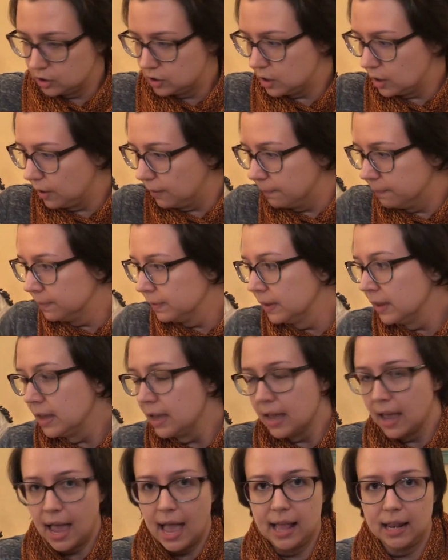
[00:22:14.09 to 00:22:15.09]
So
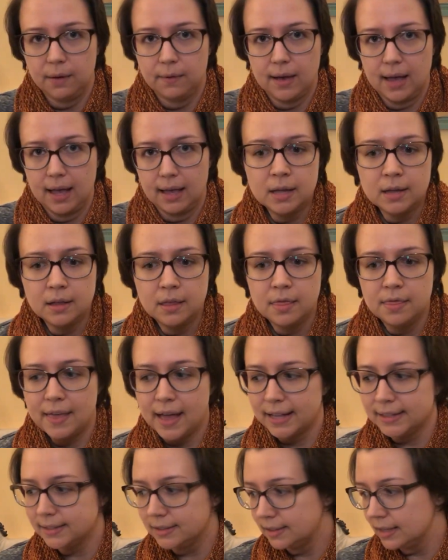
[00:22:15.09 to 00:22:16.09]
anyway,
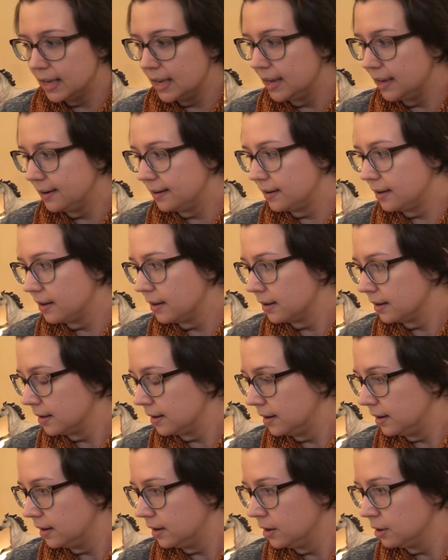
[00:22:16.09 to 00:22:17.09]
that's it
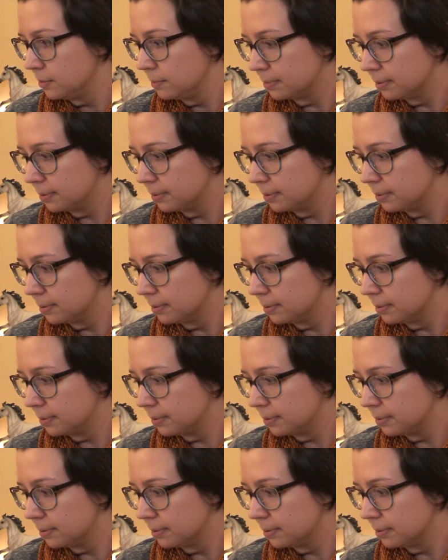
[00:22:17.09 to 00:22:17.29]
on